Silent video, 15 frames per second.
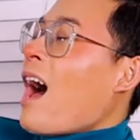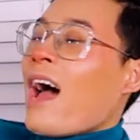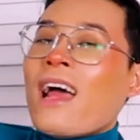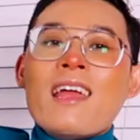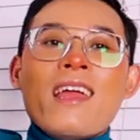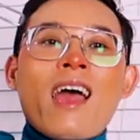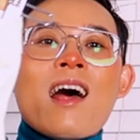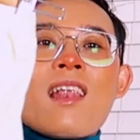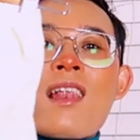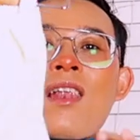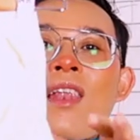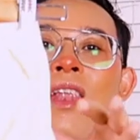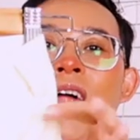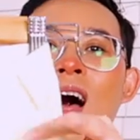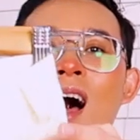I
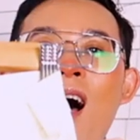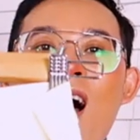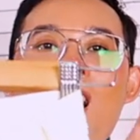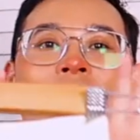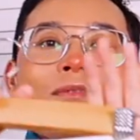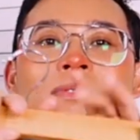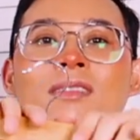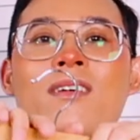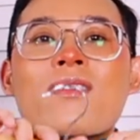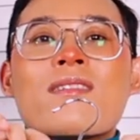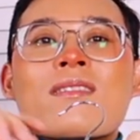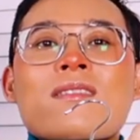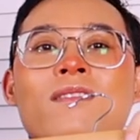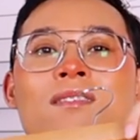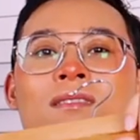love the
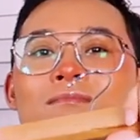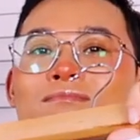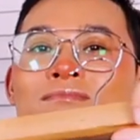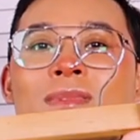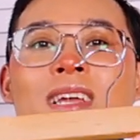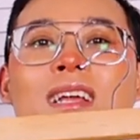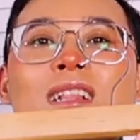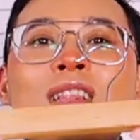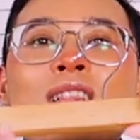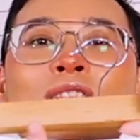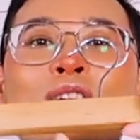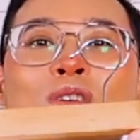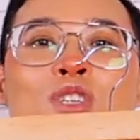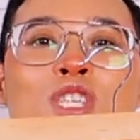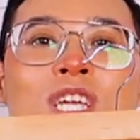
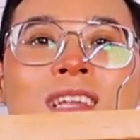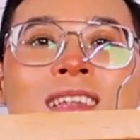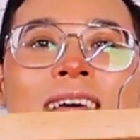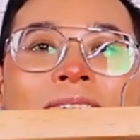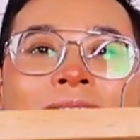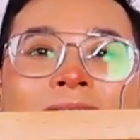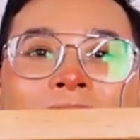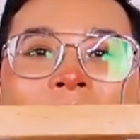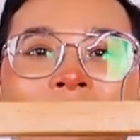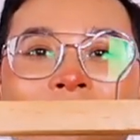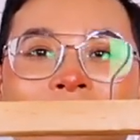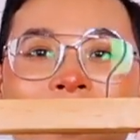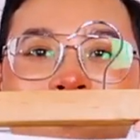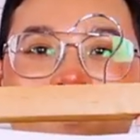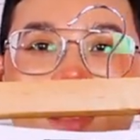illusion that it's giving